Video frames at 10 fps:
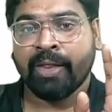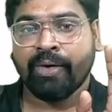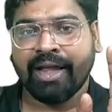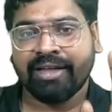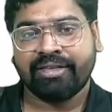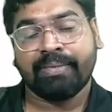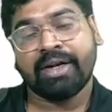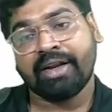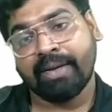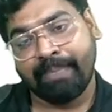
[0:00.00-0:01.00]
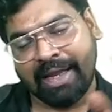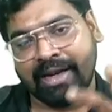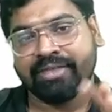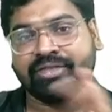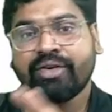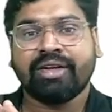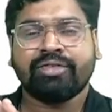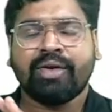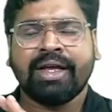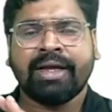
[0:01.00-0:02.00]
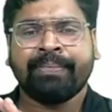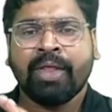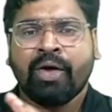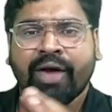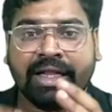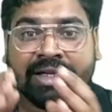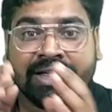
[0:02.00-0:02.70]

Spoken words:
Okay, symmetric painless swelling. Okay,